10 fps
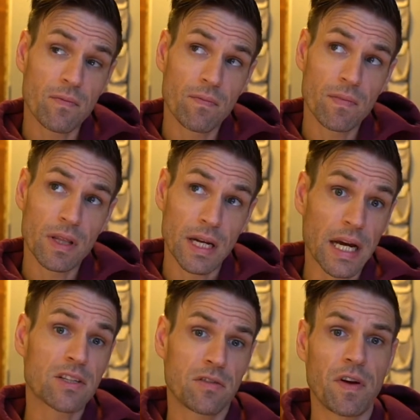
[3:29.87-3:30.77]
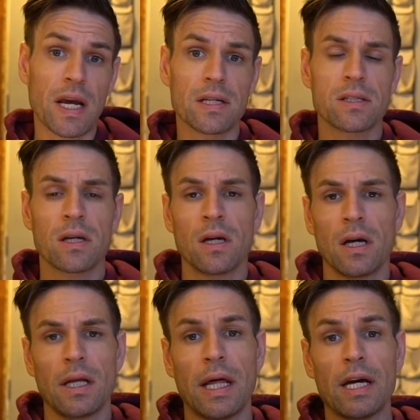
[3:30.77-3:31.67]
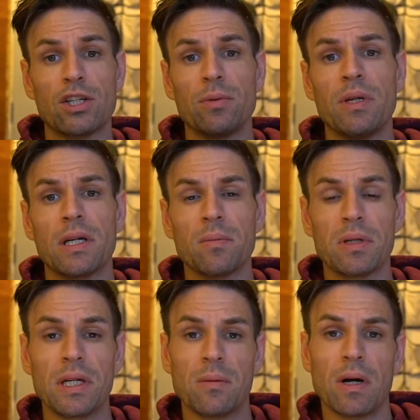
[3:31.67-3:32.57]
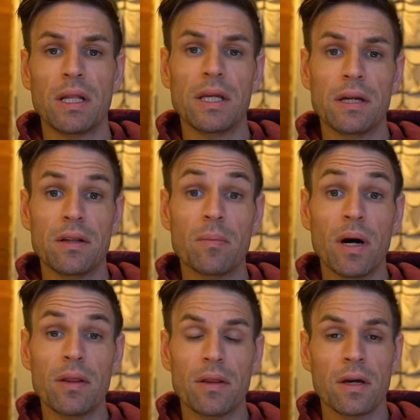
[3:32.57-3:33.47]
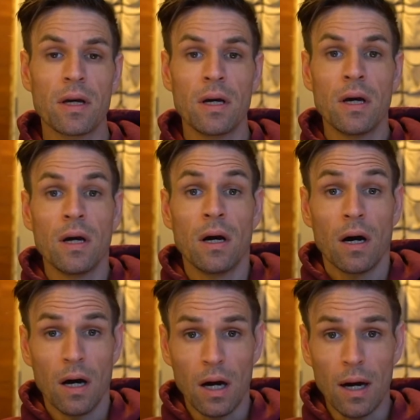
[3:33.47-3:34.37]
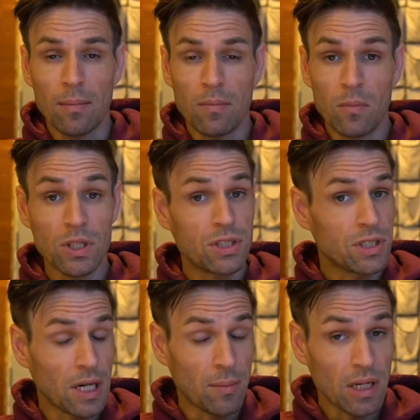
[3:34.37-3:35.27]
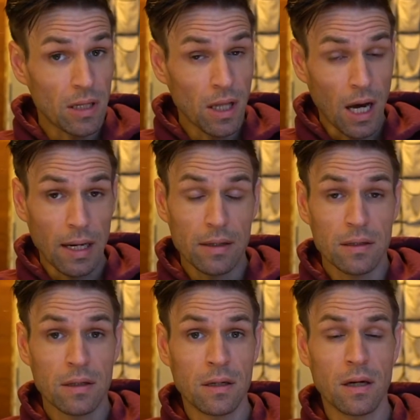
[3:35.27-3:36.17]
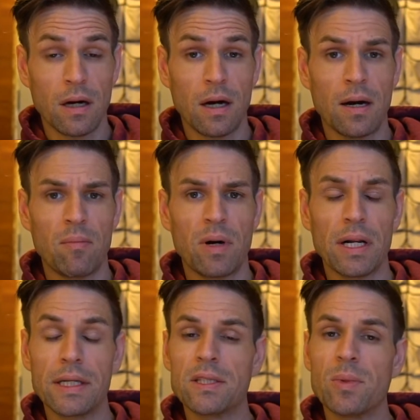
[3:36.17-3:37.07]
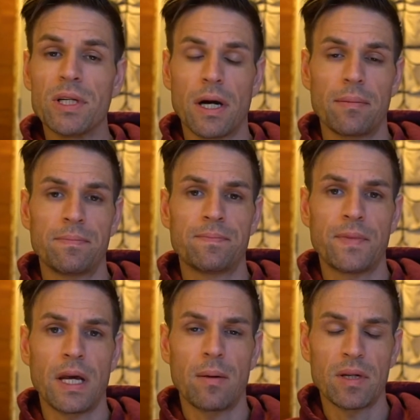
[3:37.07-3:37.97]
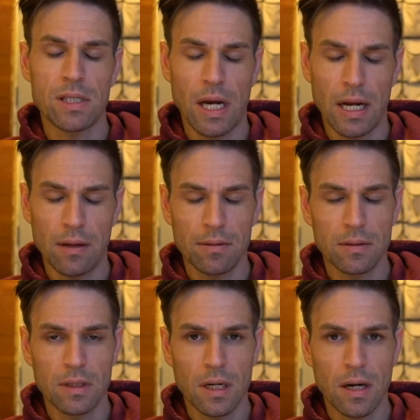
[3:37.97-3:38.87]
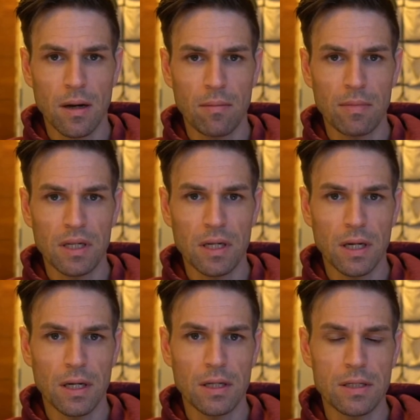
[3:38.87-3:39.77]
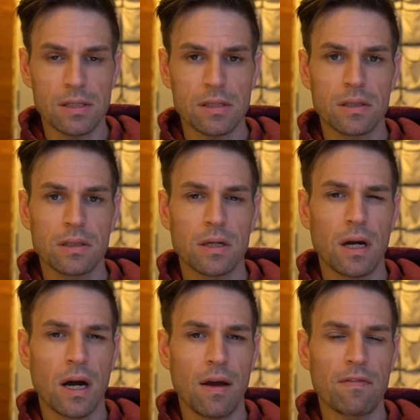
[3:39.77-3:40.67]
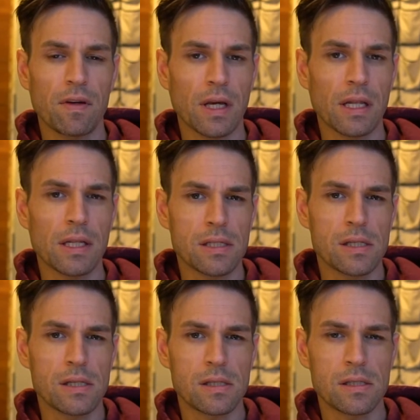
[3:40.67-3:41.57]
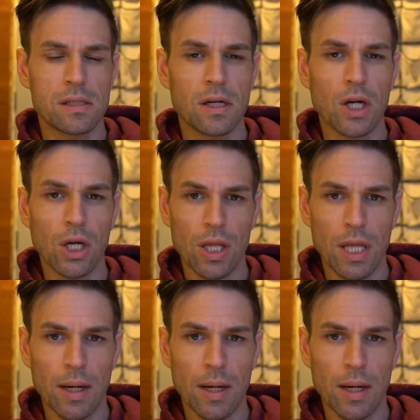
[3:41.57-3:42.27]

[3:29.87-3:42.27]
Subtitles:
in the next phase, and that should be completed by the end of the month, which is going to be a lot, but it needs to be done, and I'm excited because I feel like this is a good thing.